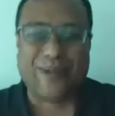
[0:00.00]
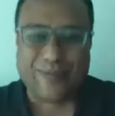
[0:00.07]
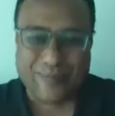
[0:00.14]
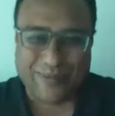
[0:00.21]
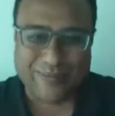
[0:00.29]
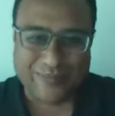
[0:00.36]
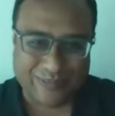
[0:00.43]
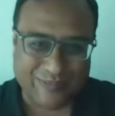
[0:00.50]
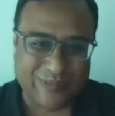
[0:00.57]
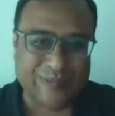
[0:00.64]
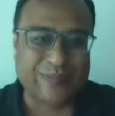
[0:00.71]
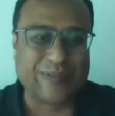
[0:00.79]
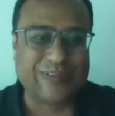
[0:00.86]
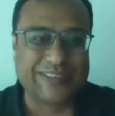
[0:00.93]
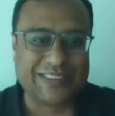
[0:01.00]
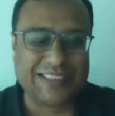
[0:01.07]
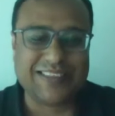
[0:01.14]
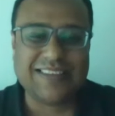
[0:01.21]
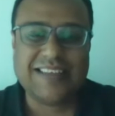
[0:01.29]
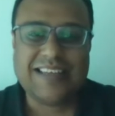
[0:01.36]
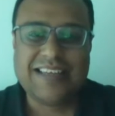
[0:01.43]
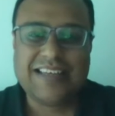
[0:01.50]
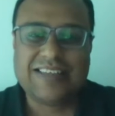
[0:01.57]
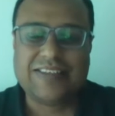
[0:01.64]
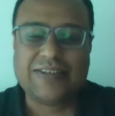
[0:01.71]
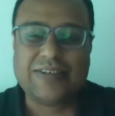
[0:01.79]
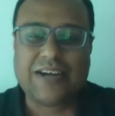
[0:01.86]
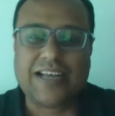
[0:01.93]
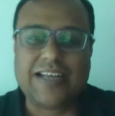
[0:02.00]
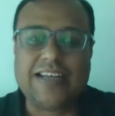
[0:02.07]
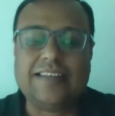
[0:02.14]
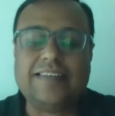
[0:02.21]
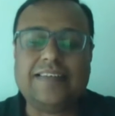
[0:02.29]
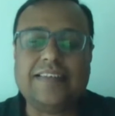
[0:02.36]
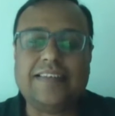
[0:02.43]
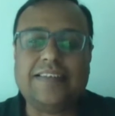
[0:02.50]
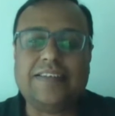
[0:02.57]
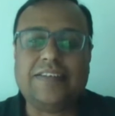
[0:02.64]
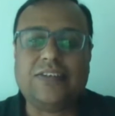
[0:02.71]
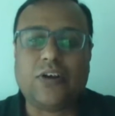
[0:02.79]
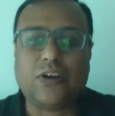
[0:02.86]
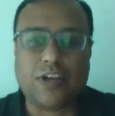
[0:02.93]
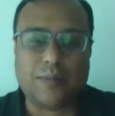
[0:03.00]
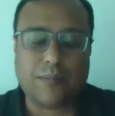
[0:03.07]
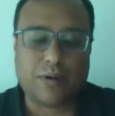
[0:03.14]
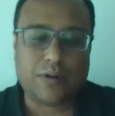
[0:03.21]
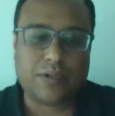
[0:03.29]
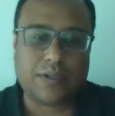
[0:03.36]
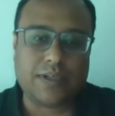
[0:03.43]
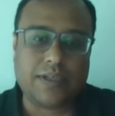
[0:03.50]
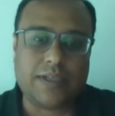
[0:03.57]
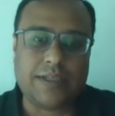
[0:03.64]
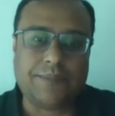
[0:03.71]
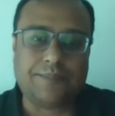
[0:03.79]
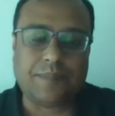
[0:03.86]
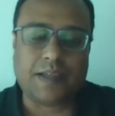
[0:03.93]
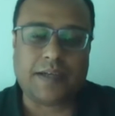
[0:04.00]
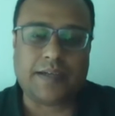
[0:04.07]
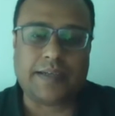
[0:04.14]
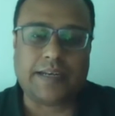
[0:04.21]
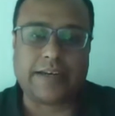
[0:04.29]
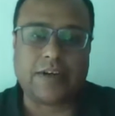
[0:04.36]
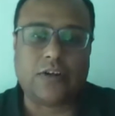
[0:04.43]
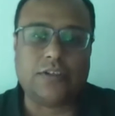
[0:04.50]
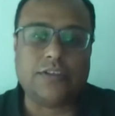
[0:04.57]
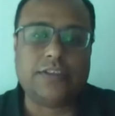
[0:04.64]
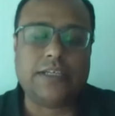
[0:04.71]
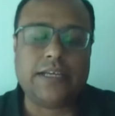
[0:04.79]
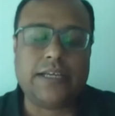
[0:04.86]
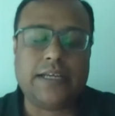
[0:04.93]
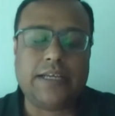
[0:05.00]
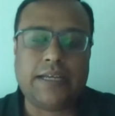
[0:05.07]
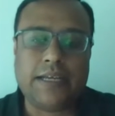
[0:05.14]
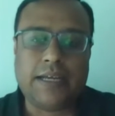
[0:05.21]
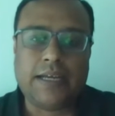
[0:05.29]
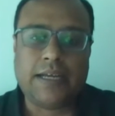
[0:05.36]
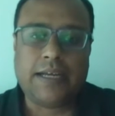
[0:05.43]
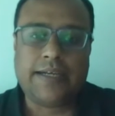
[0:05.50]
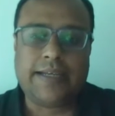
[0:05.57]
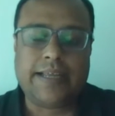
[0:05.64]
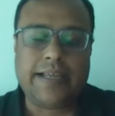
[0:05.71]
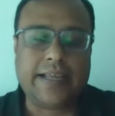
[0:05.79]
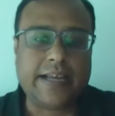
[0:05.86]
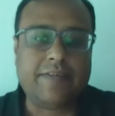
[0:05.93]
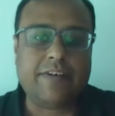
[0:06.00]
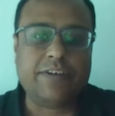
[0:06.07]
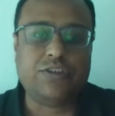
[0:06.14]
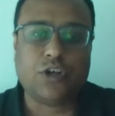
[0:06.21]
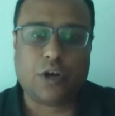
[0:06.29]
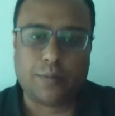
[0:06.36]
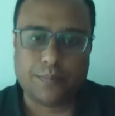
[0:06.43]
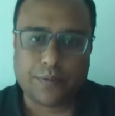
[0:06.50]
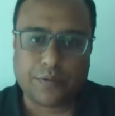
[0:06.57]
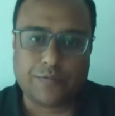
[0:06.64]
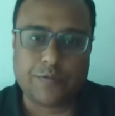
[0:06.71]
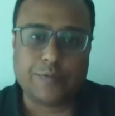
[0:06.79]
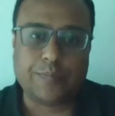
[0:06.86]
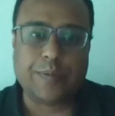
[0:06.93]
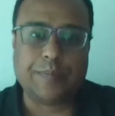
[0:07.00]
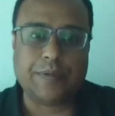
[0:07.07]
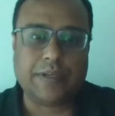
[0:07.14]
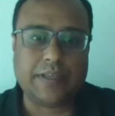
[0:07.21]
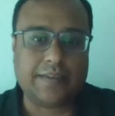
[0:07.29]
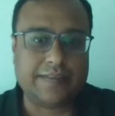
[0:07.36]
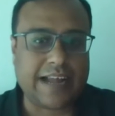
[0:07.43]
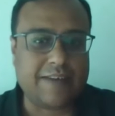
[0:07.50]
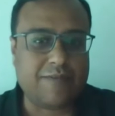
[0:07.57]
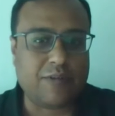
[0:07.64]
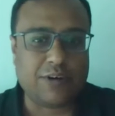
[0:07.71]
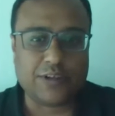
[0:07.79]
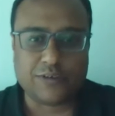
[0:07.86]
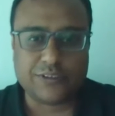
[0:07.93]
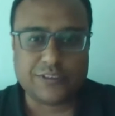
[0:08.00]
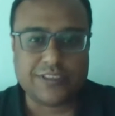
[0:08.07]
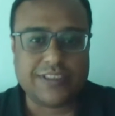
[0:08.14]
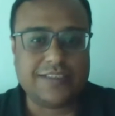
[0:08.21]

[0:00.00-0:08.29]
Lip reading: problems for few professionals. So I guess you're talking about technology taking away jobs of few people. Is that what the question